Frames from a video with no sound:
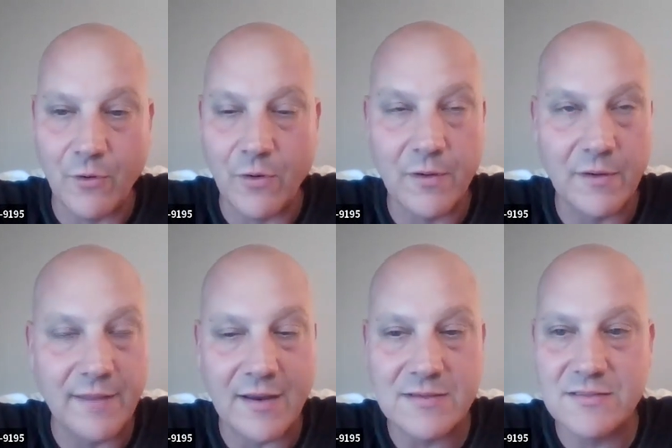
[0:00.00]
or
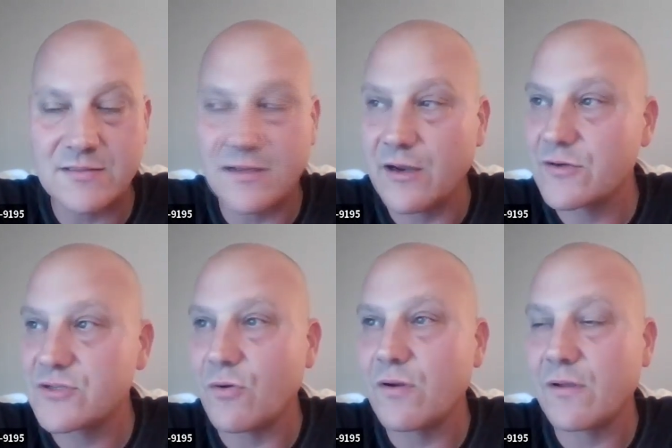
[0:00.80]
Texas and
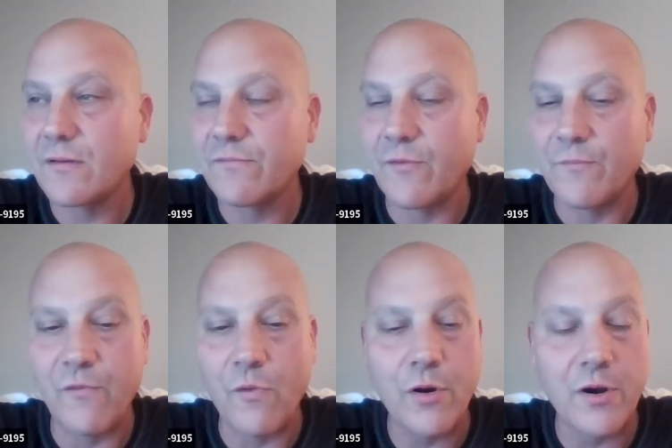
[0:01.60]
Arizona from
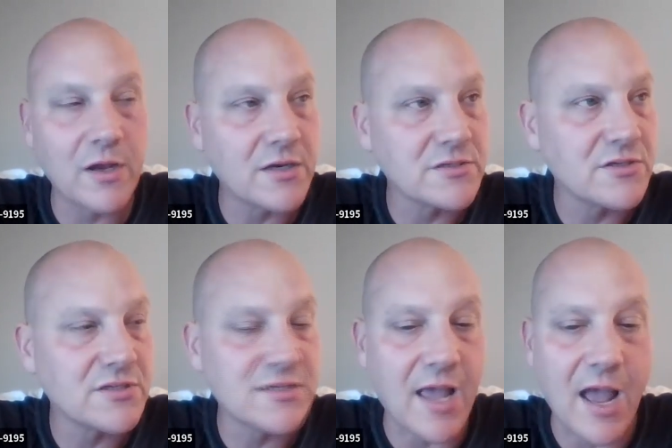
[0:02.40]
Florida, because there's
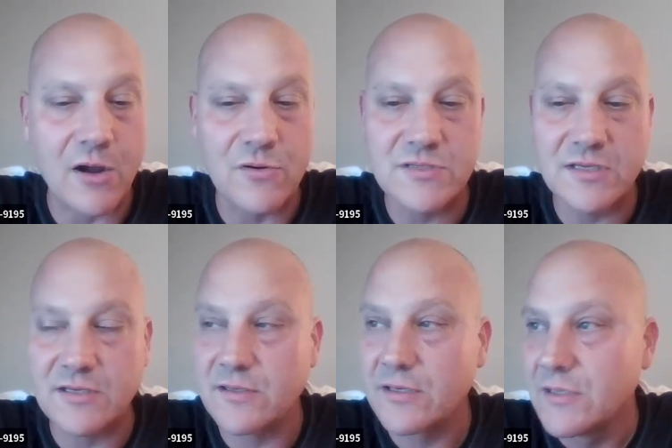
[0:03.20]
just the housing